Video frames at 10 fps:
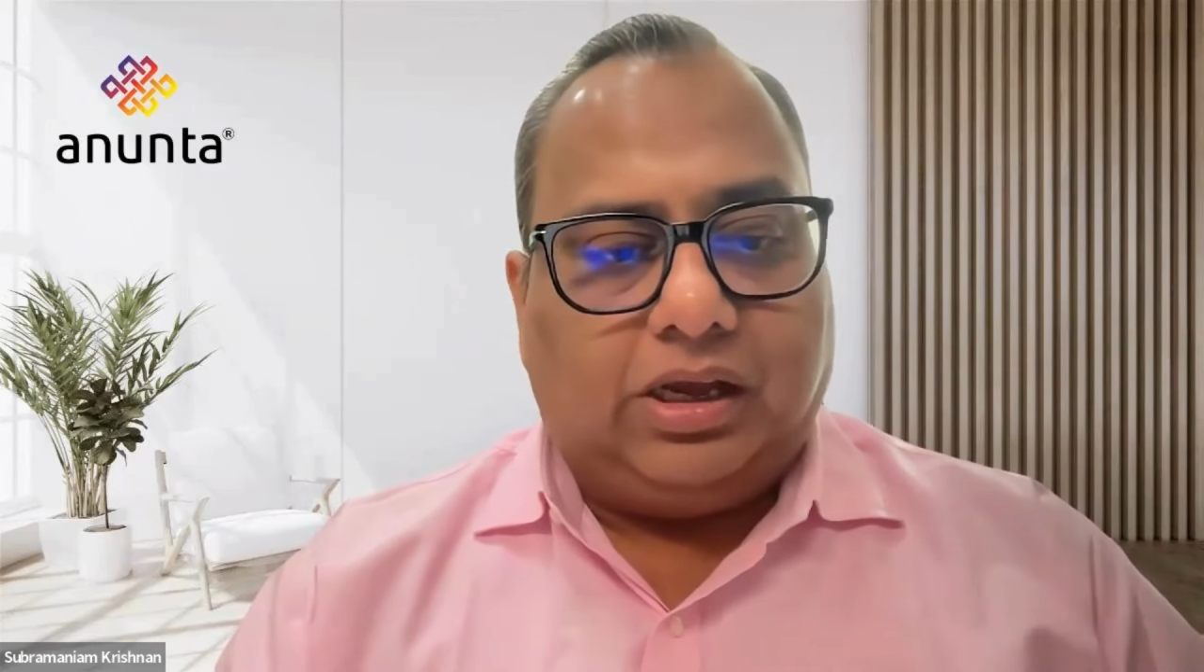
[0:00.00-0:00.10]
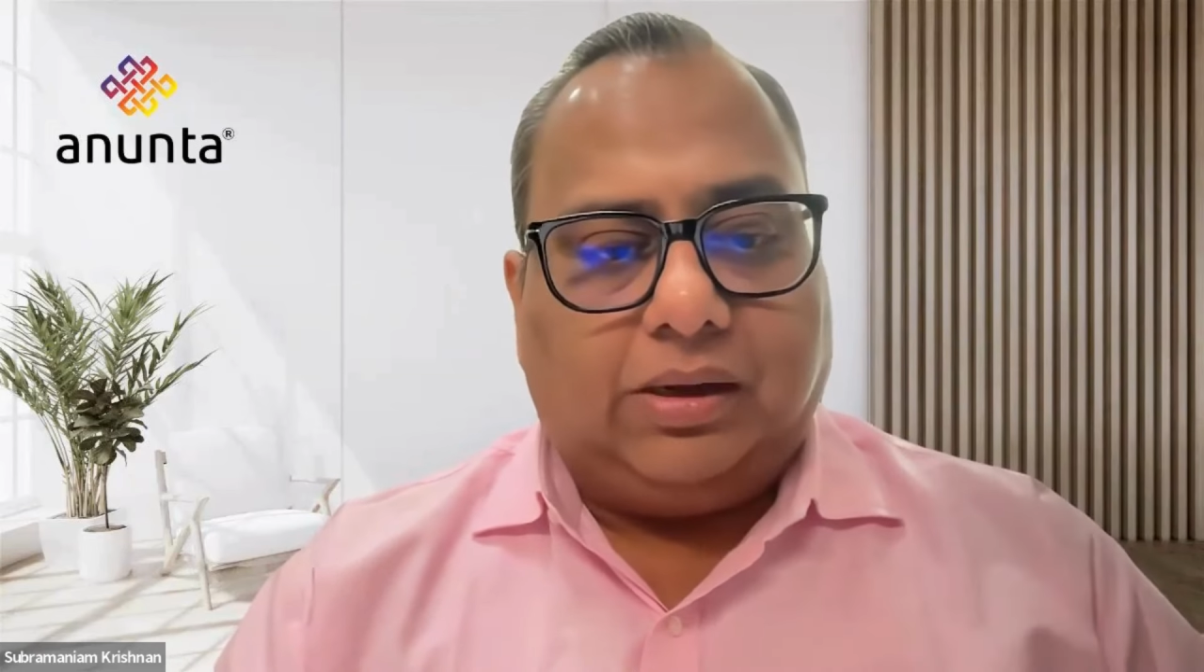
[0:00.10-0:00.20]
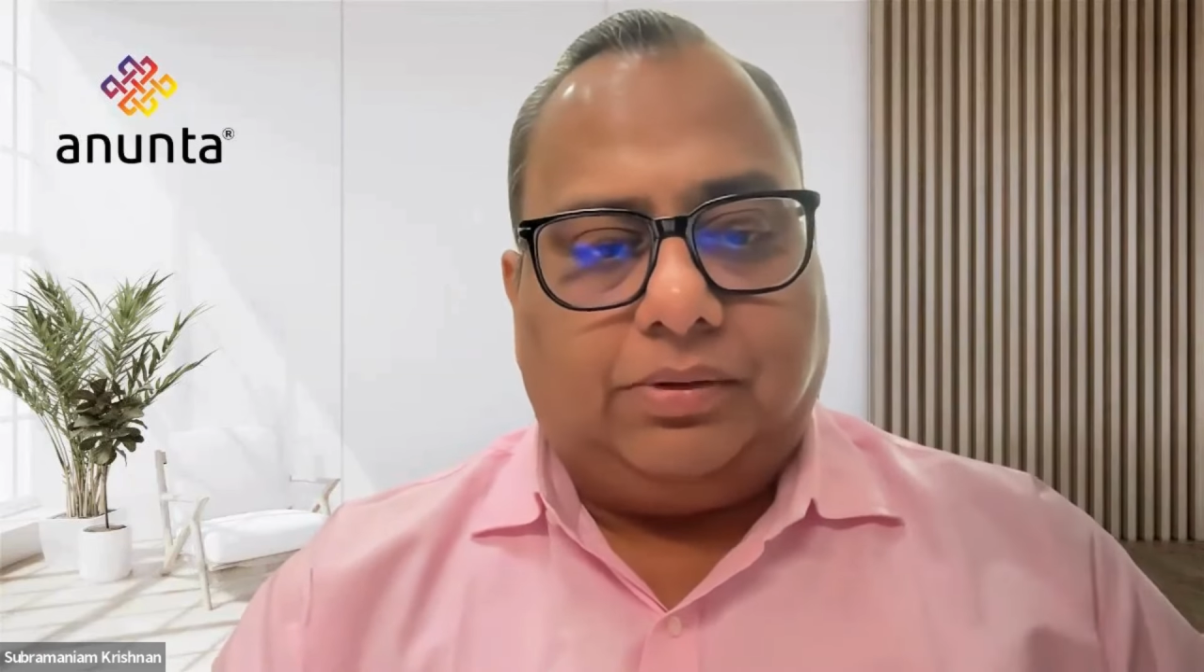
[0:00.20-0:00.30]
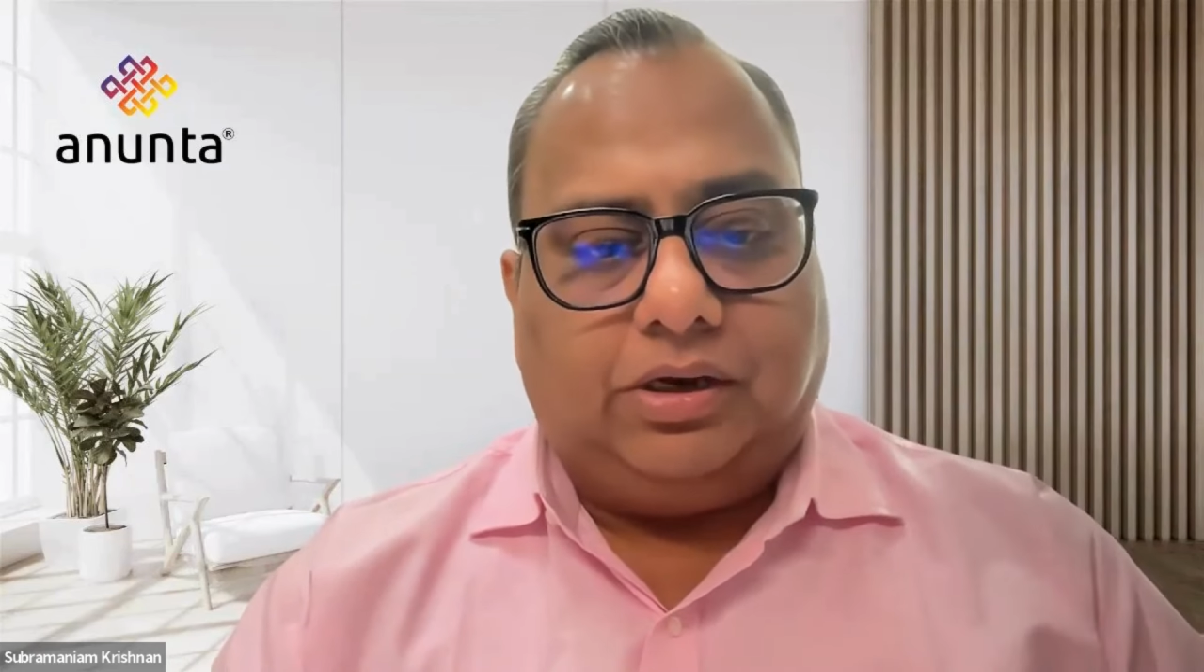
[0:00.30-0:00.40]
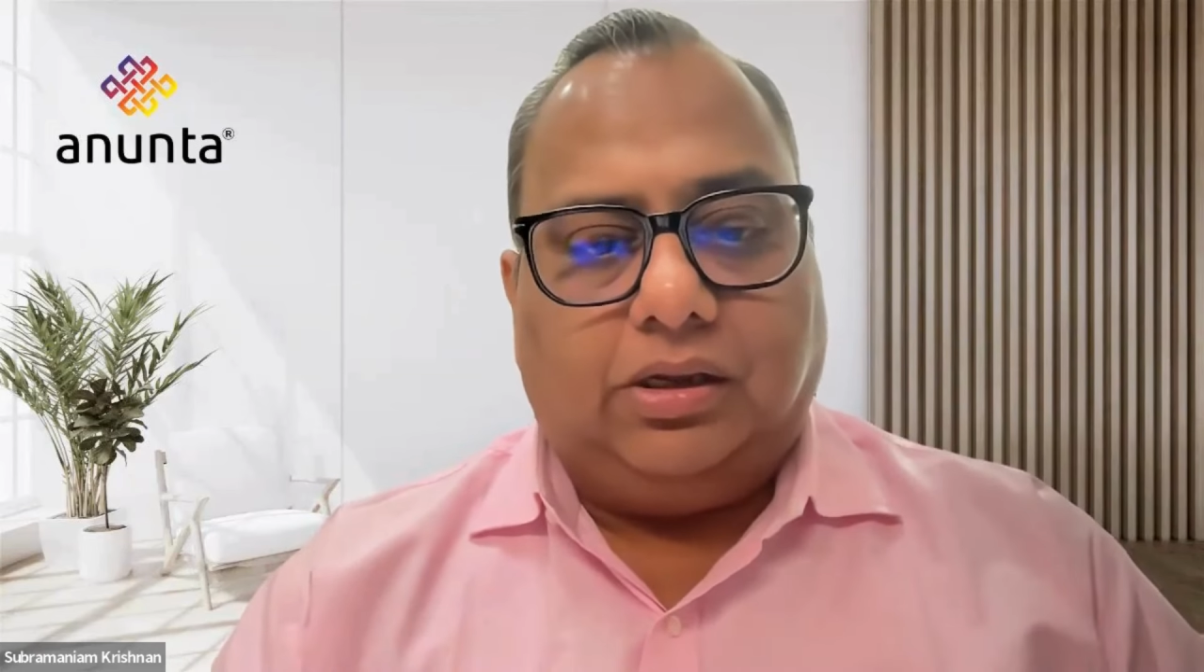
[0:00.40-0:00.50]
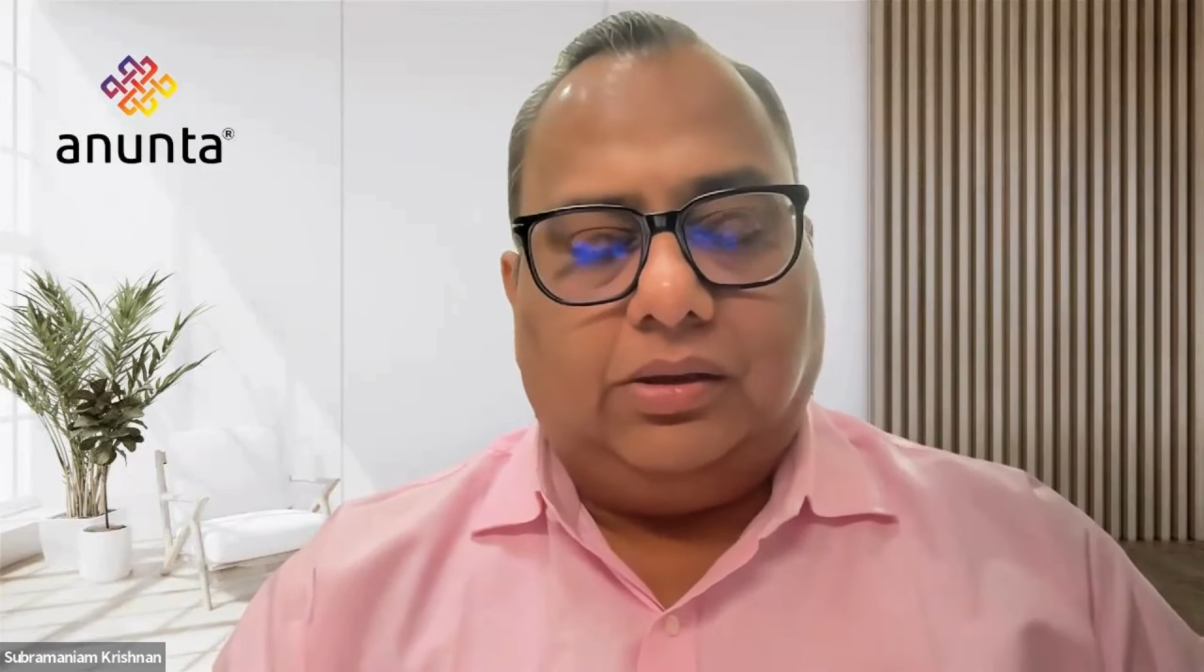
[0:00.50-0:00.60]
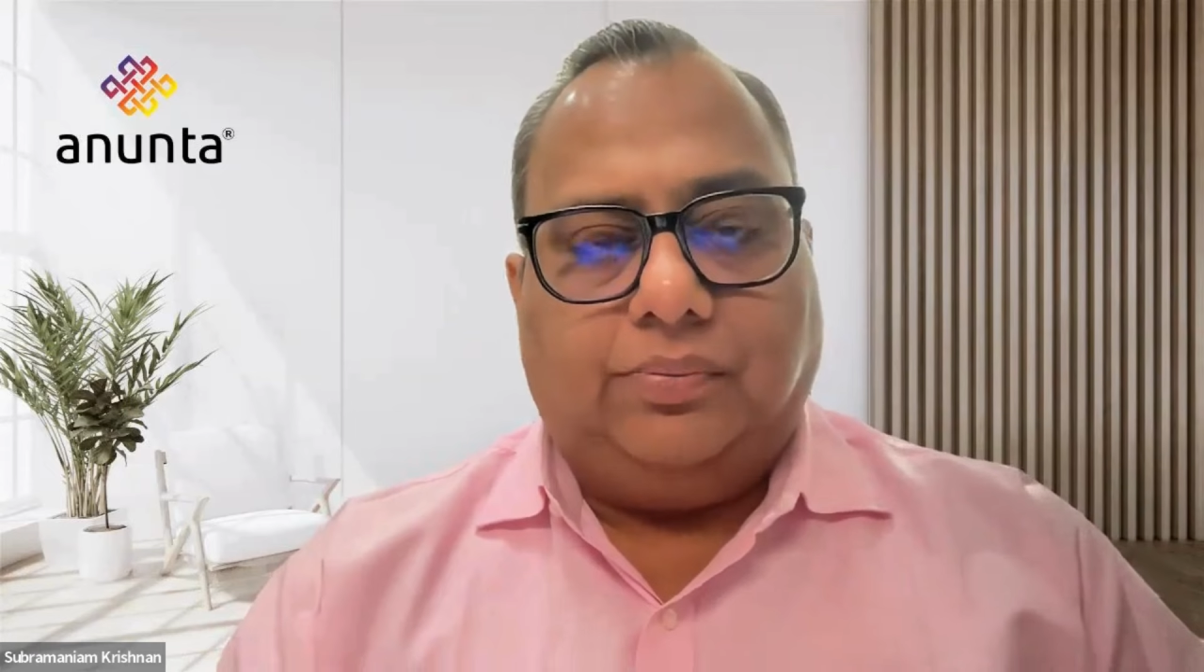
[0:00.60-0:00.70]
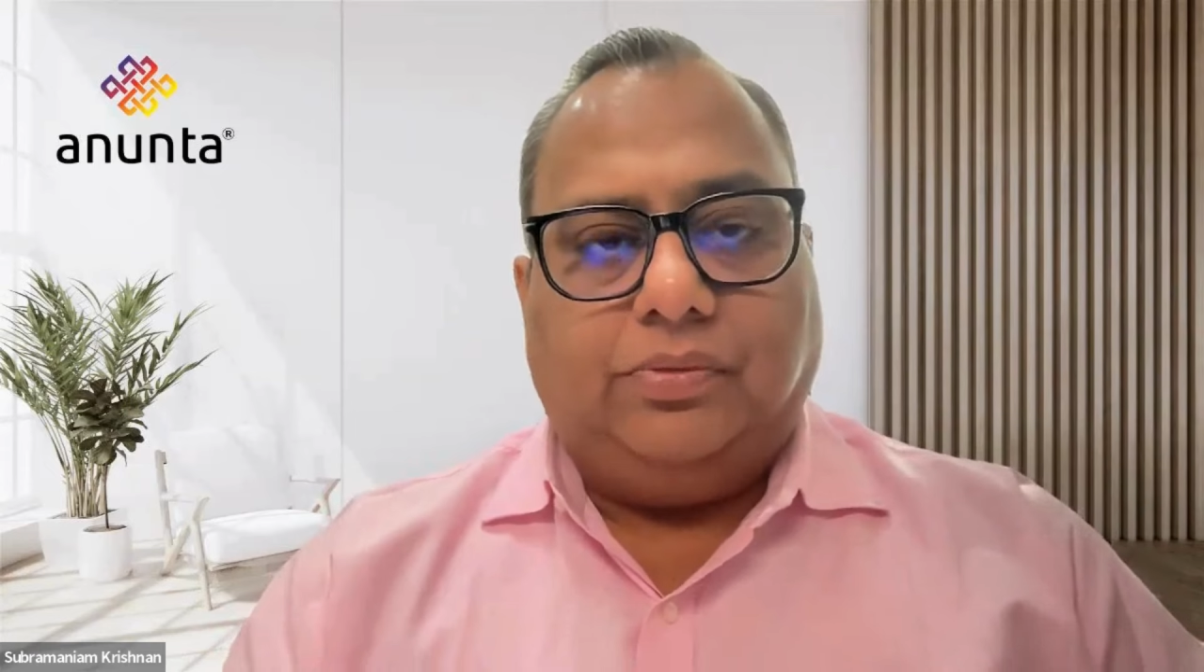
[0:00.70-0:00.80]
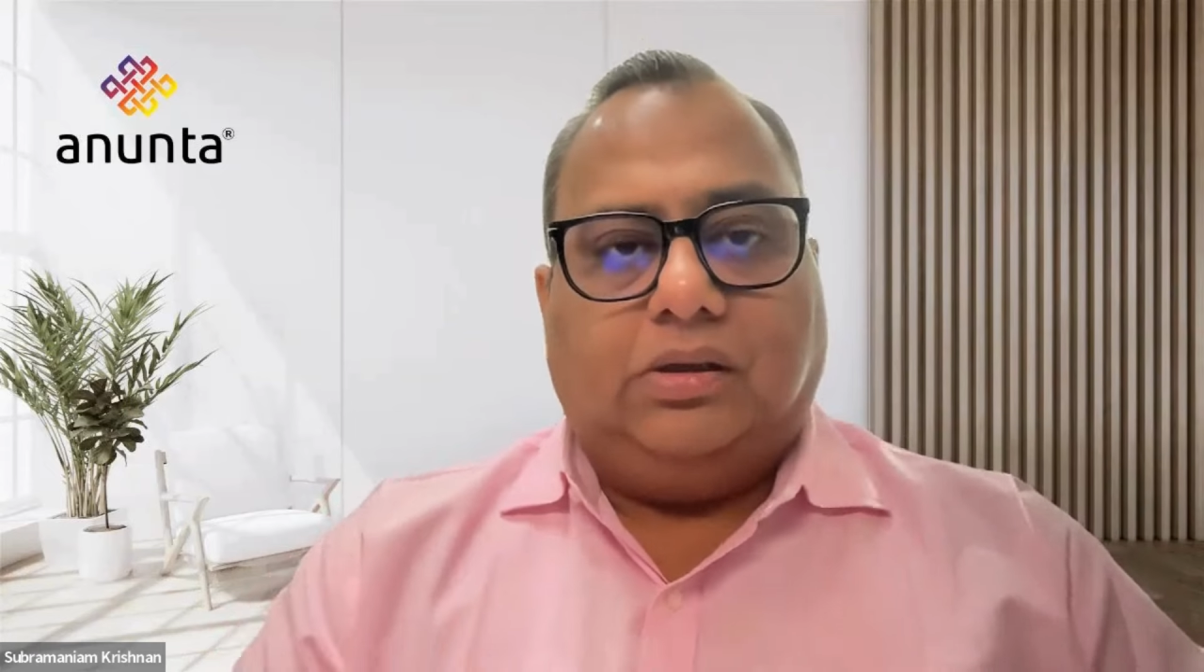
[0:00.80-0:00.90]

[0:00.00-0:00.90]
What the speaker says: happily